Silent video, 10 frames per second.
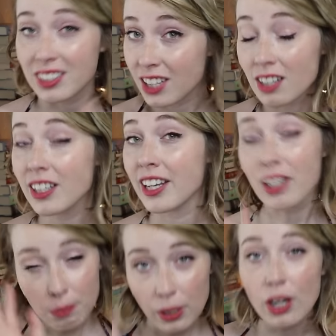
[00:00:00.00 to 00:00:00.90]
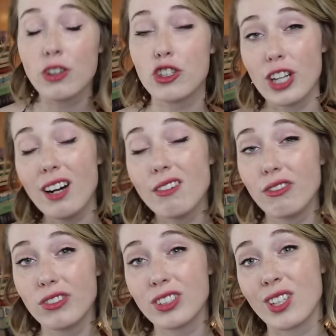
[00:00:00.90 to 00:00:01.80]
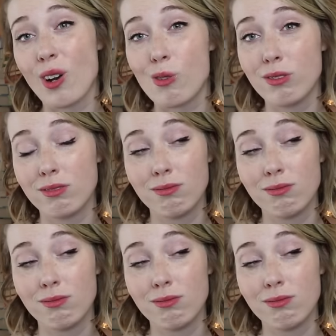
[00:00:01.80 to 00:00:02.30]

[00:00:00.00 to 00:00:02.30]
snugly and put on the shelf, so.